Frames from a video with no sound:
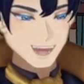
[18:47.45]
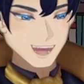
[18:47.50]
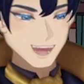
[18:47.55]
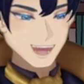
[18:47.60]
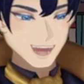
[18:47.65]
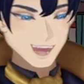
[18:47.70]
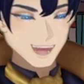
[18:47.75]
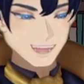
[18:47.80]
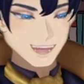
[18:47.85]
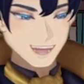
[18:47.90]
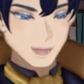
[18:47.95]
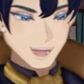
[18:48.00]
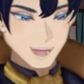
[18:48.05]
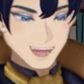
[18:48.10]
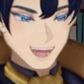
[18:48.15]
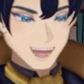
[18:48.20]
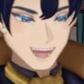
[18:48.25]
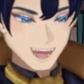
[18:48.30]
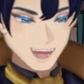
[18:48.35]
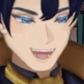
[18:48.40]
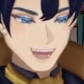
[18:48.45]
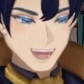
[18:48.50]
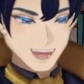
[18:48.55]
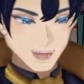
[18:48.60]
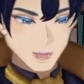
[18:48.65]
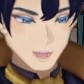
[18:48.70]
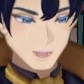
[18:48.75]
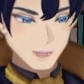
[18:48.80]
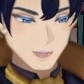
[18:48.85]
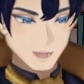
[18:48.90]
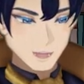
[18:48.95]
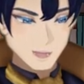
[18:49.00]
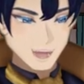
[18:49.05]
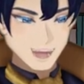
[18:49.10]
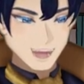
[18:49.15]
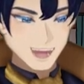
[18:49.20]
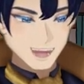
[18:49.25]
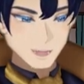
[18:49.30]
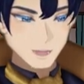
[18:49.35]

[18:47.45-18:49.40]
pointing with his lantern to a black